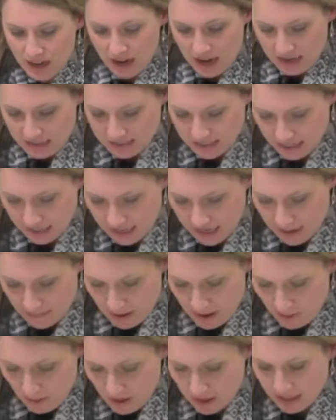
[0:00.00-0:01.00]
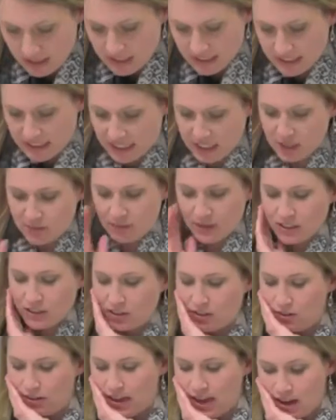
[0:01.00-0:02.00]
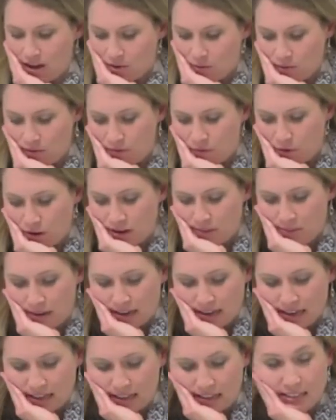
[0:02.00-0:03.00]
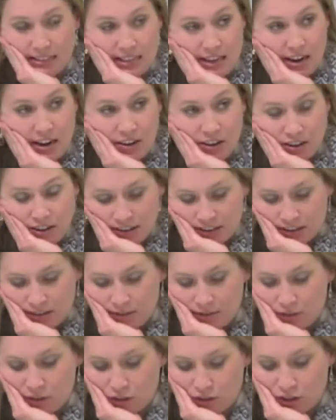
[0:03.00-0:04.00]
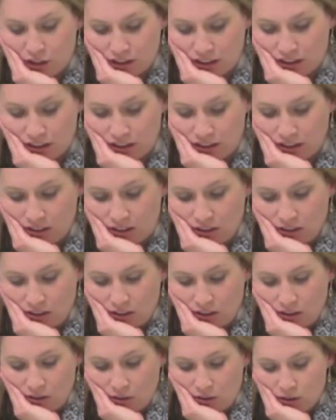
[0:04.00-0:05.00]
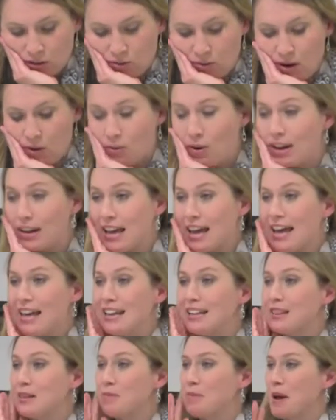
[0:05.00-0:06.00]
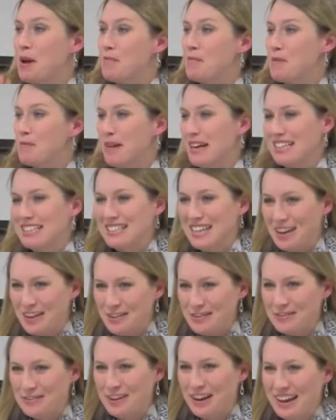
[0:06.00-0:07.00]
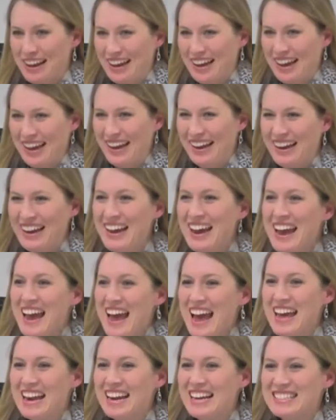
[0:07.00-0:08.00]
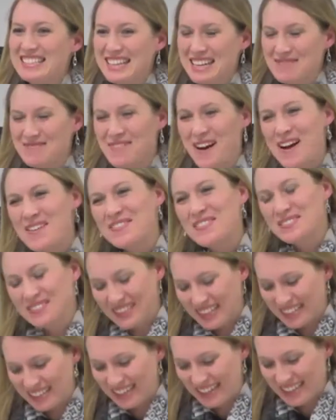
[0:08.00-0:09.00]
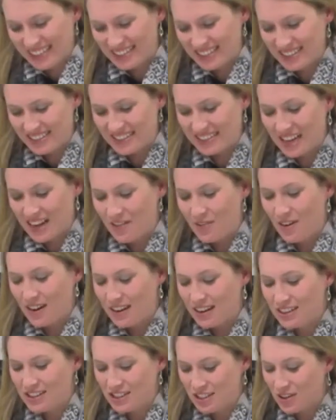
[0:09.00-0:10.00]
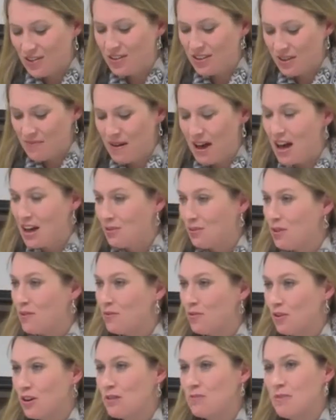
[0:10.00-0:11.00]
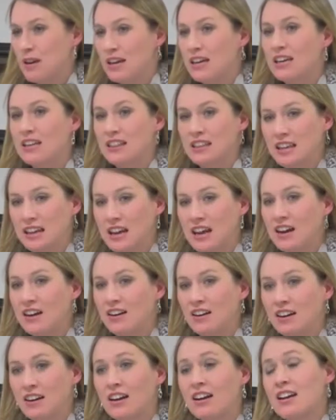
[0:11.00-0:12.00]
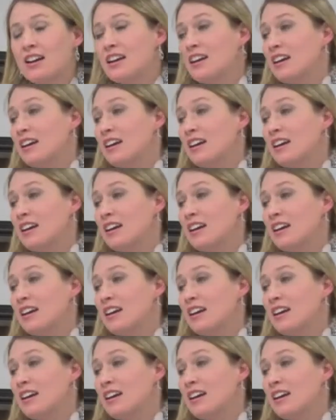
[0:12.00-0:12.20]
I say, am I wanting to teach my student how to avoid making this error in the future? Or do I want to edit the paper myself? And I'd say probably your answer is, I want to show them how to avoid making the error.